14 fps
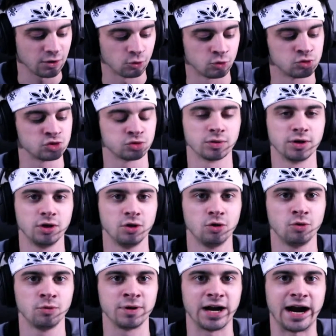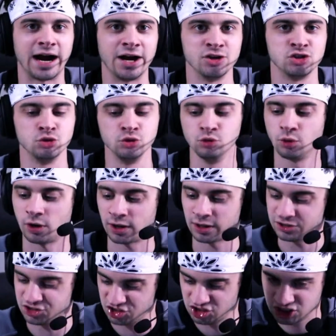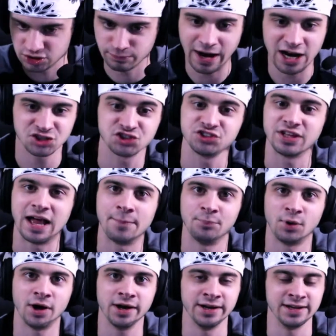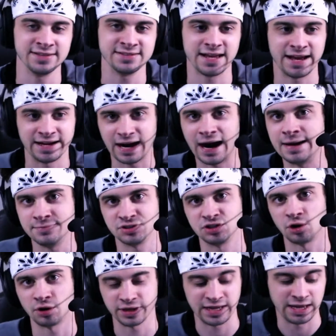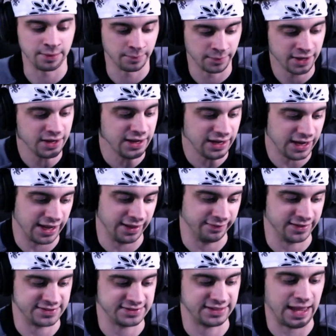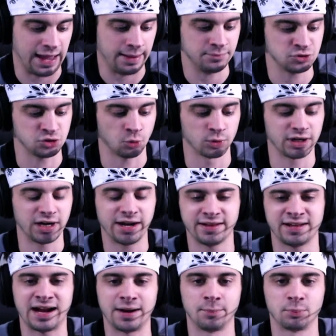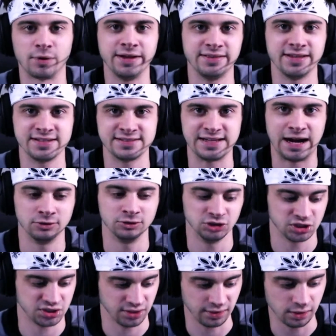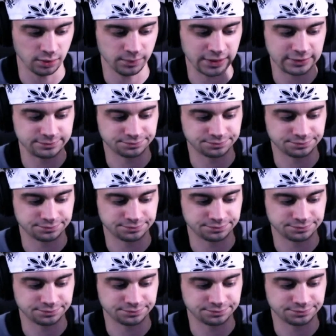true guys who you are just smashing that button and saying, I'm starting him in this game. So we're going to kind of break this down just a little bit.